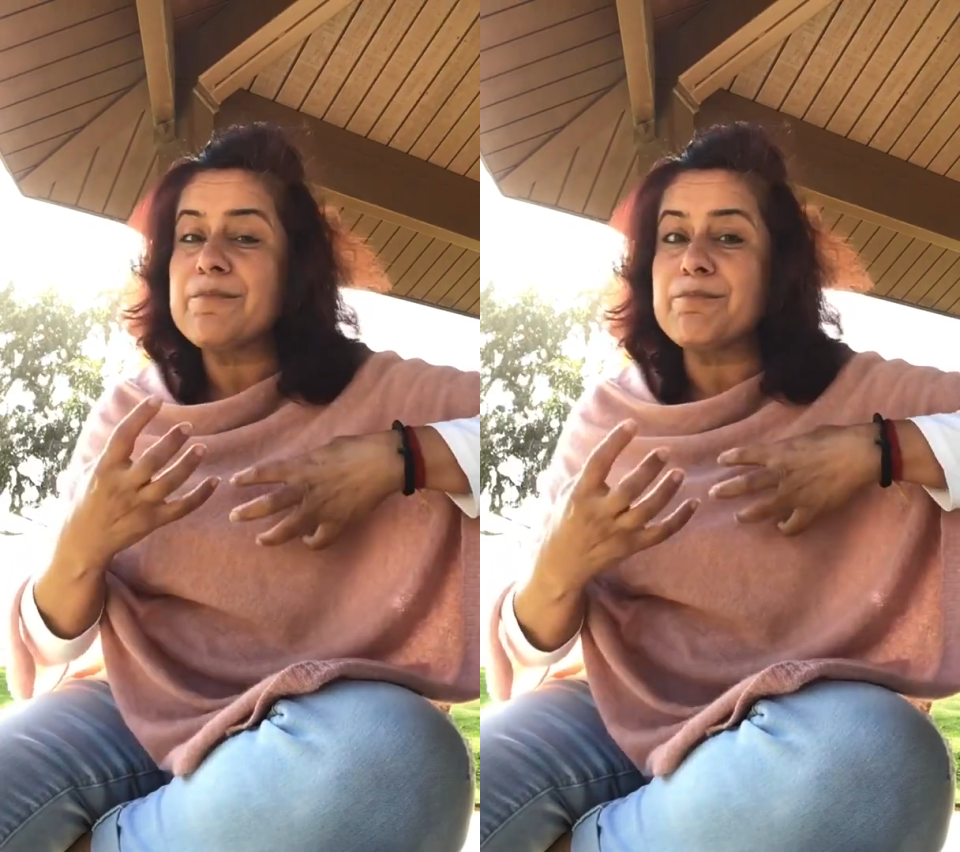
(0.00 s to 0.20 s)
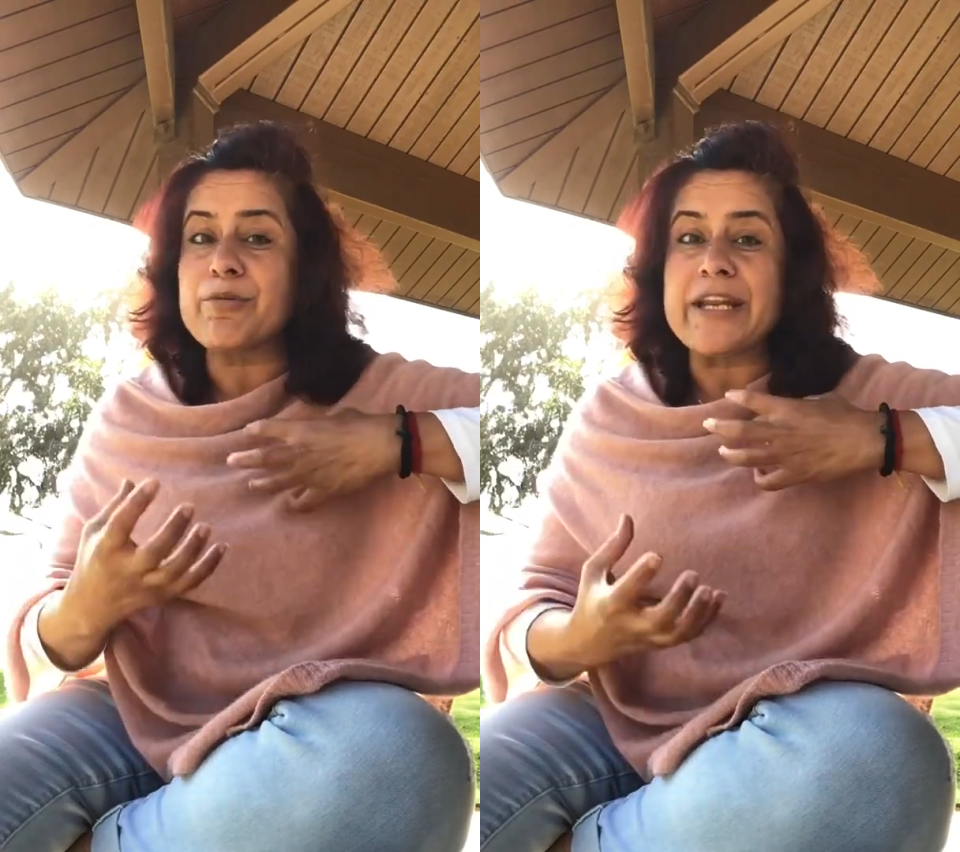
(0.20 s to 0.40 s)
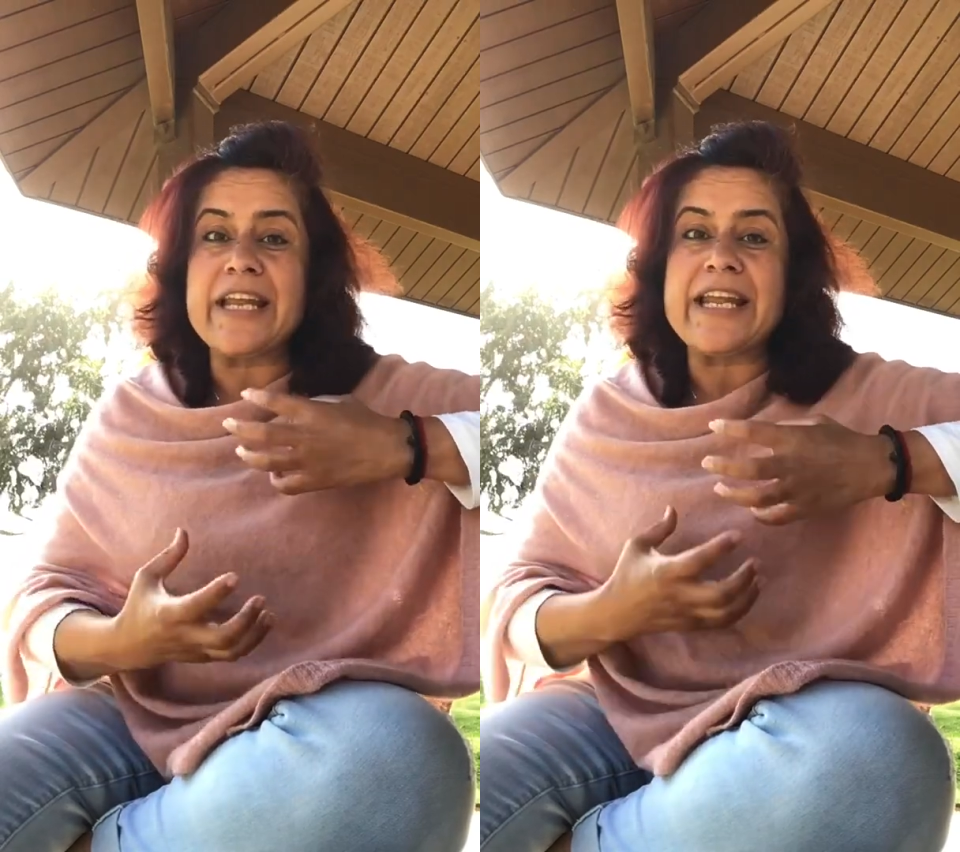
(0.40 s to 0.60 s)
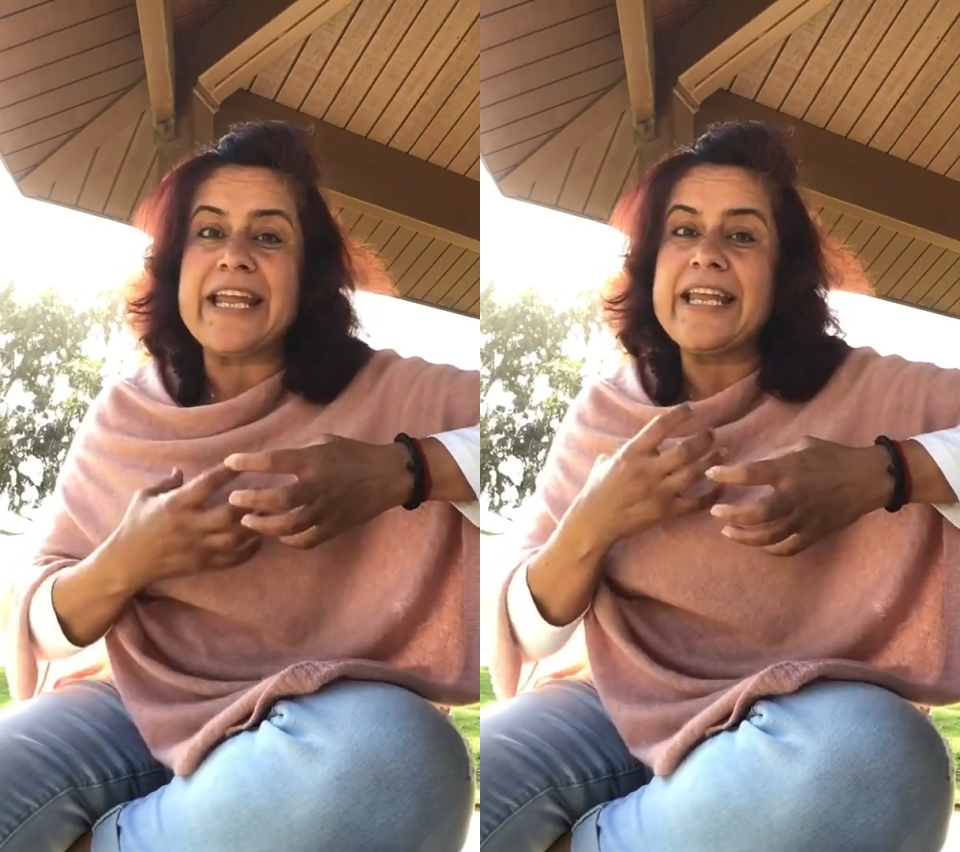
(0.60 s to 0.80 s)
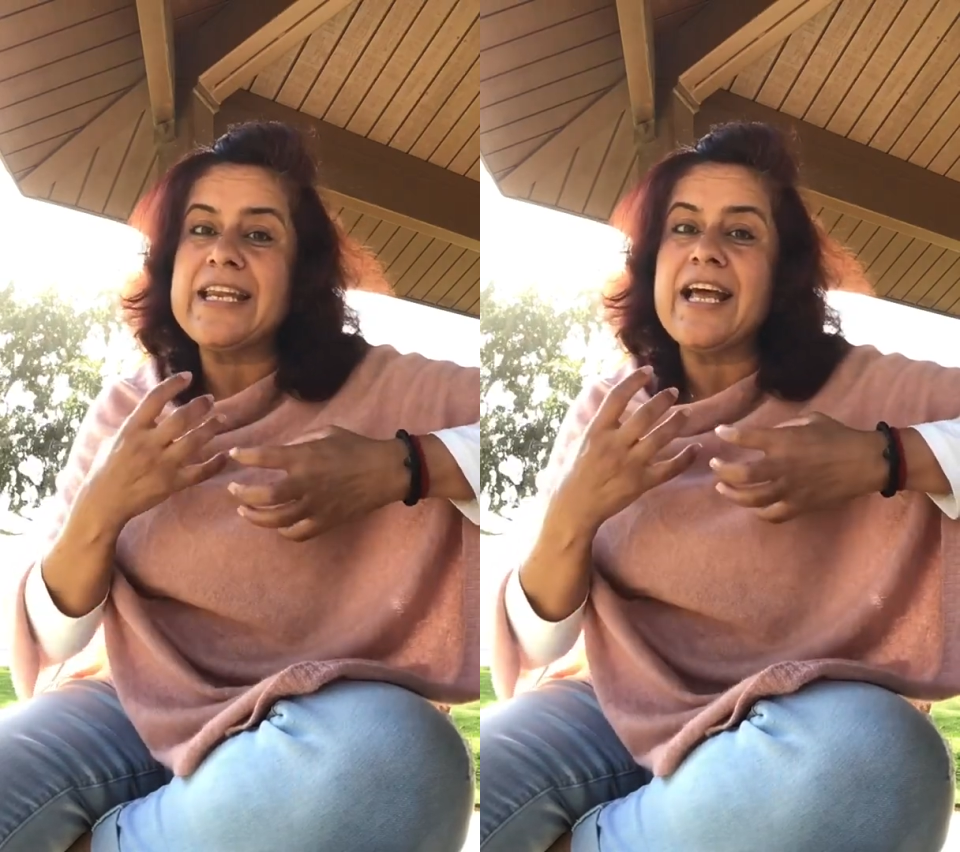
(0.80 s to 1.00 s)
bringing
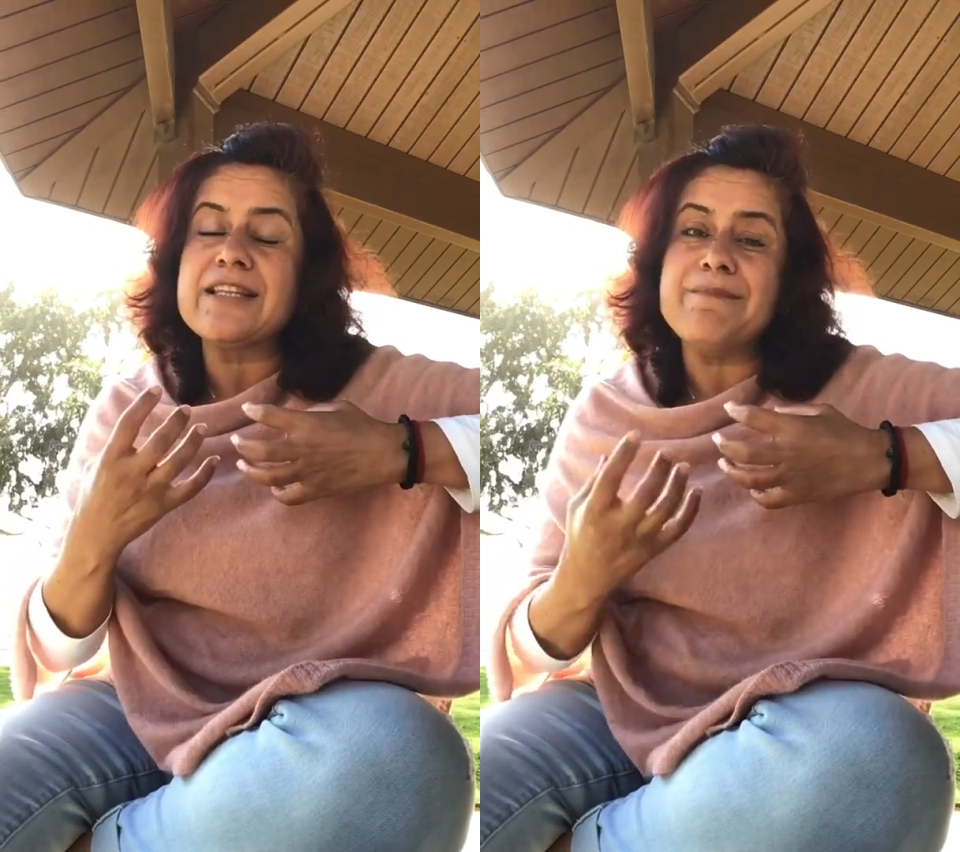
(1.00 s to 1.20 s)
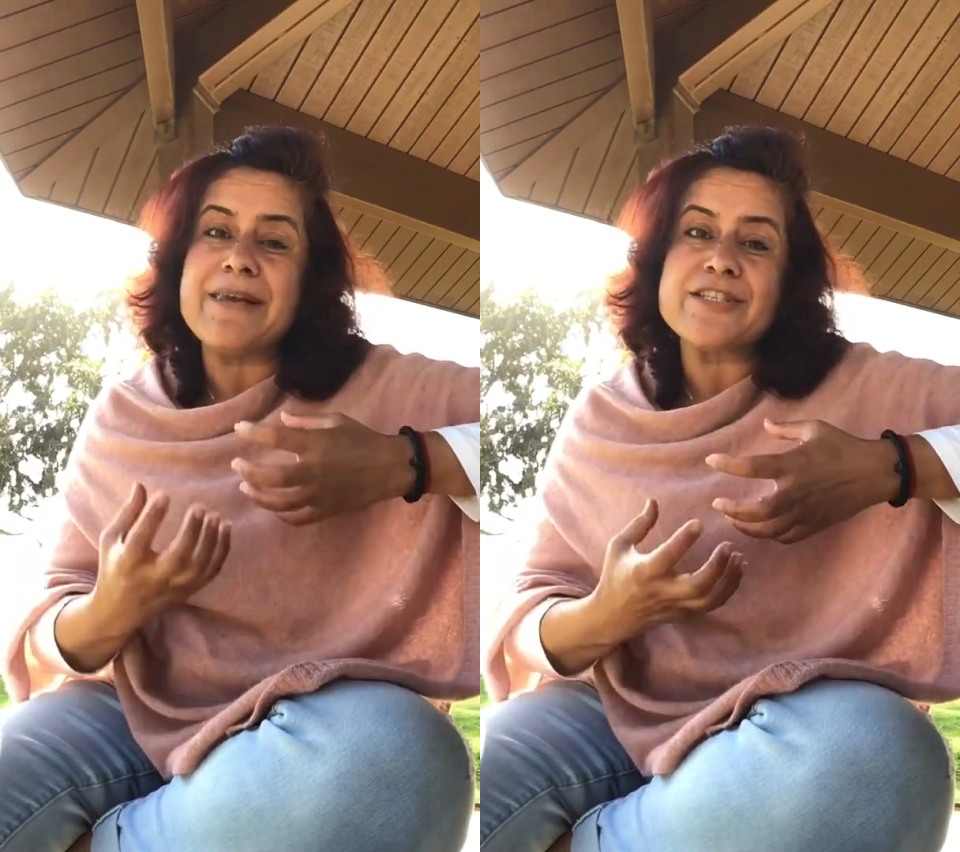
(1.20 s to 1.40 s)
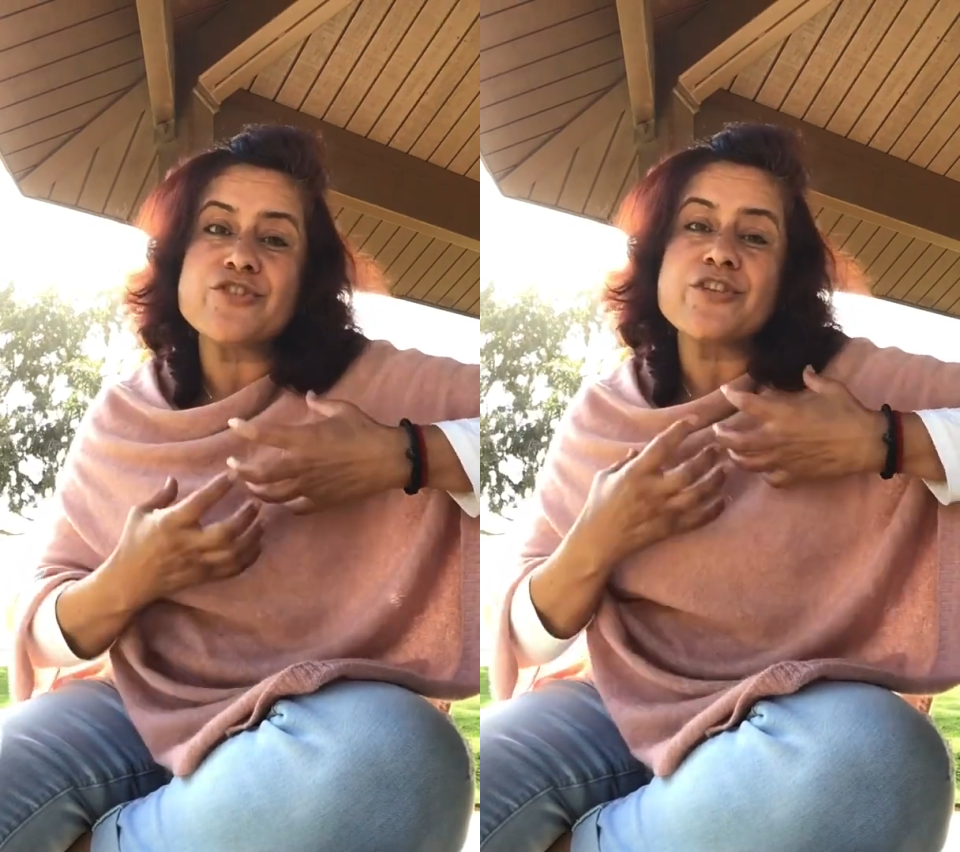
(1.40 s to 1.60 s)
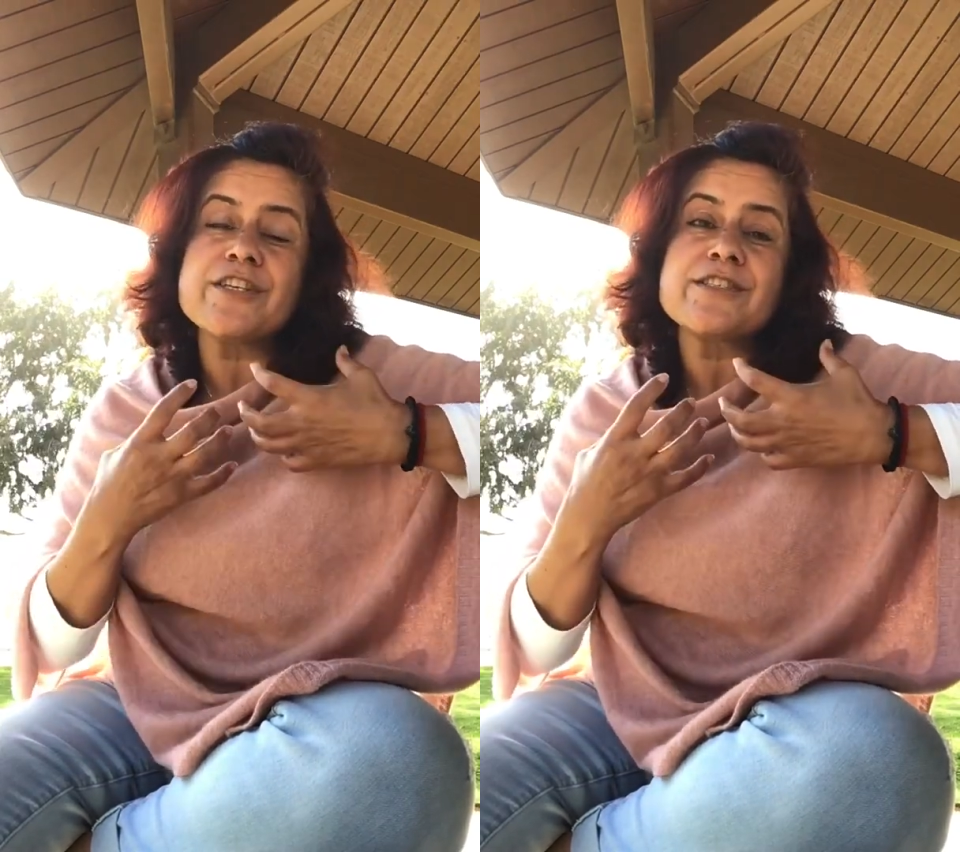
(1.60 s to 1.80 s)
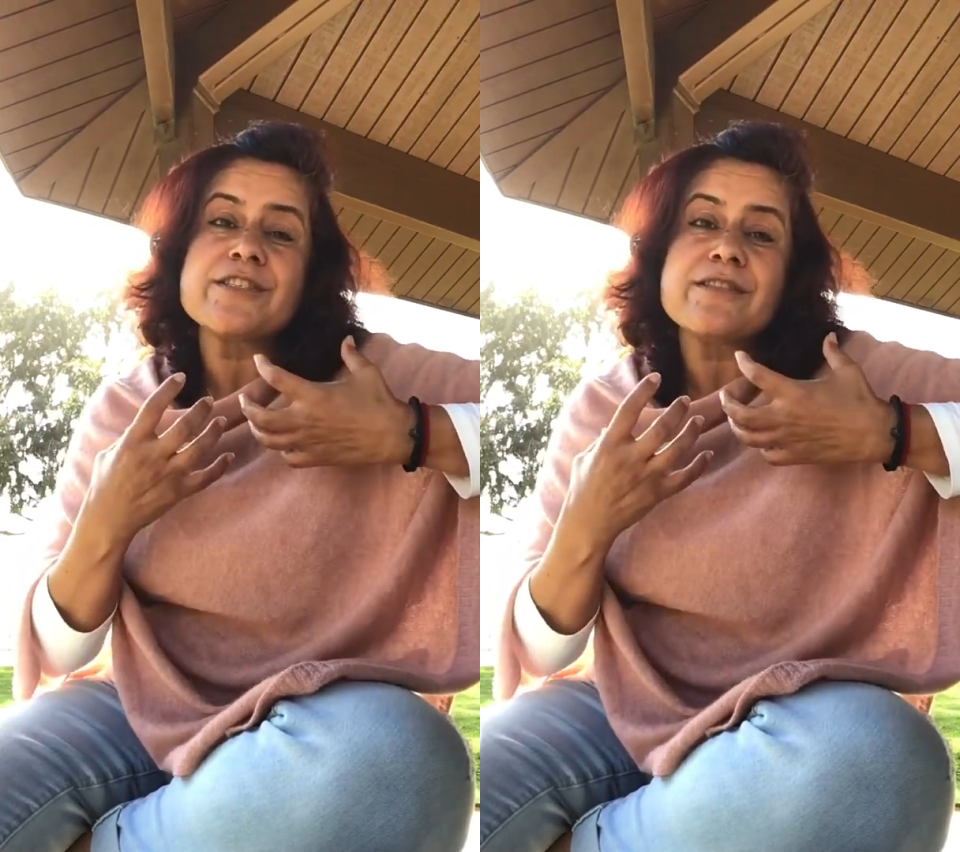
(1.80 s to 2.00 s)
in the
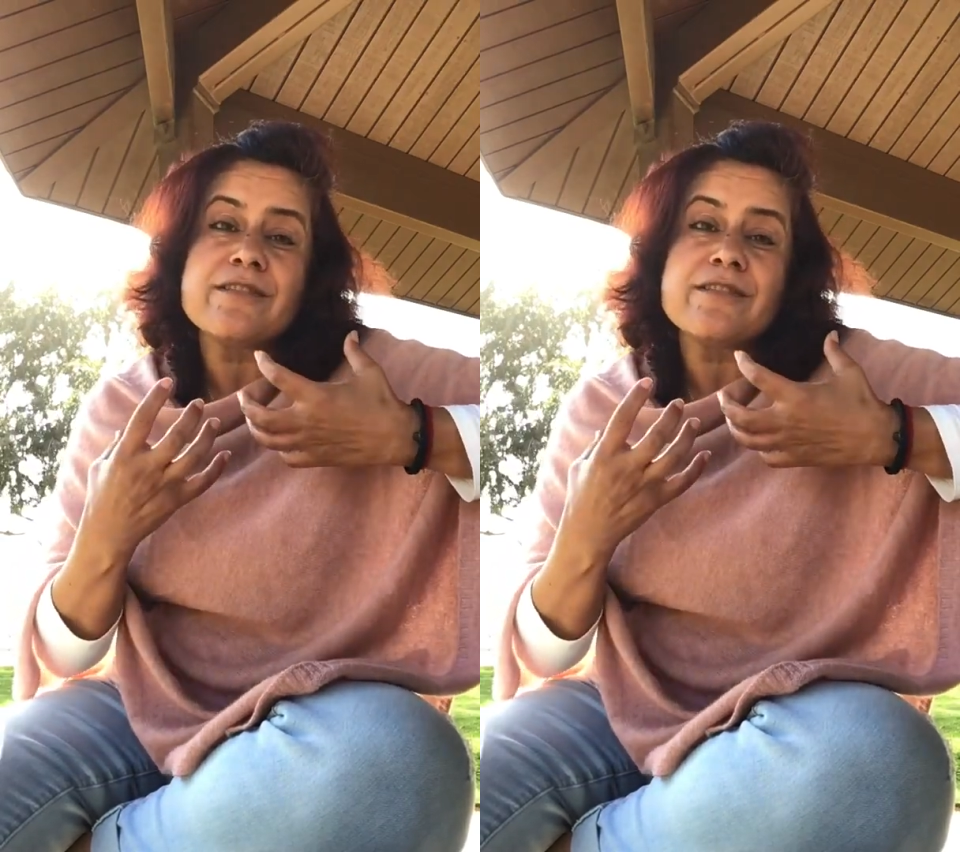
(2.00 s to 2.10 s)
messages,